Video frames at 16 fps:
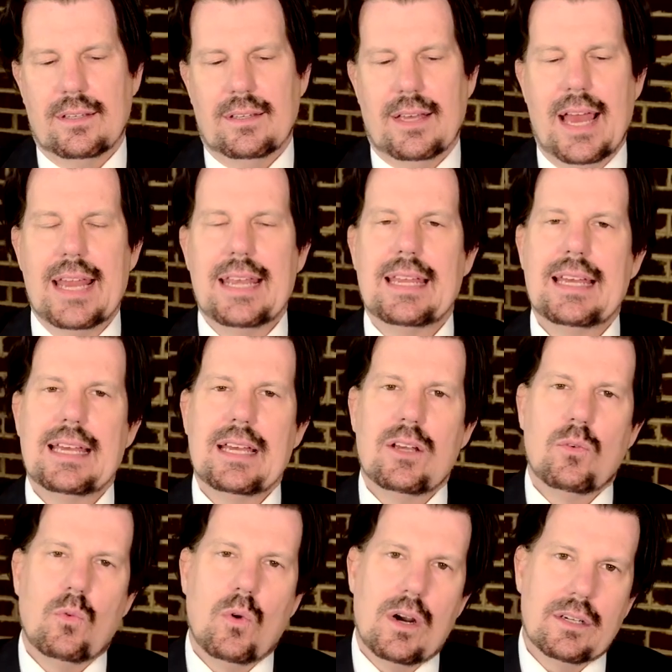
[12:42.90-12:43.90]
And
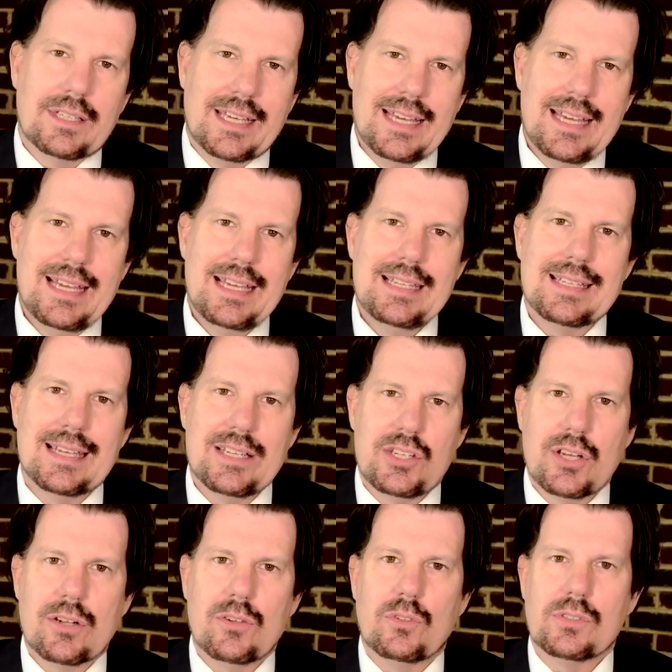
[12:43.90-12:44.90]
while kings and
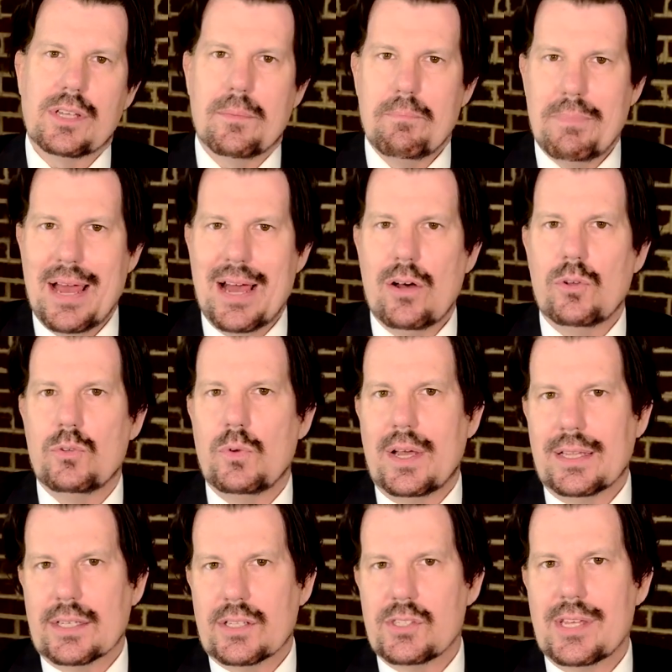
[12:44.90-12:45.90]
generals had bowed to
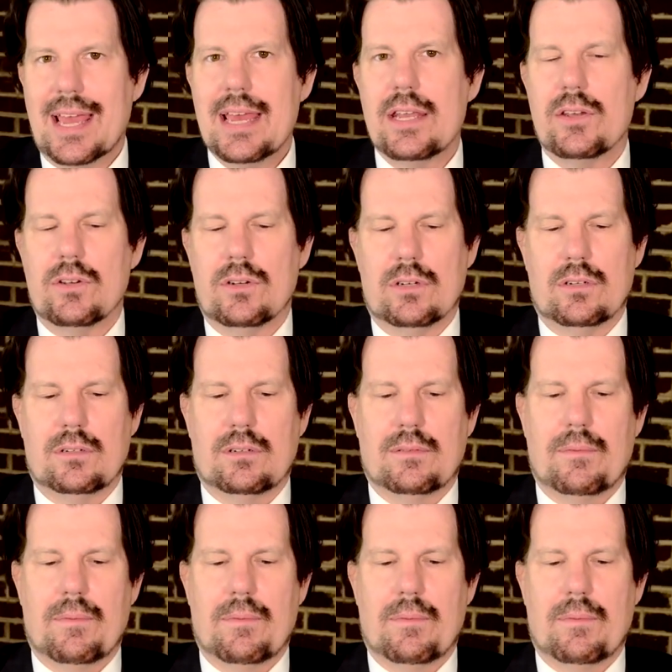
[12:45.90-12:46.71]
Alexander,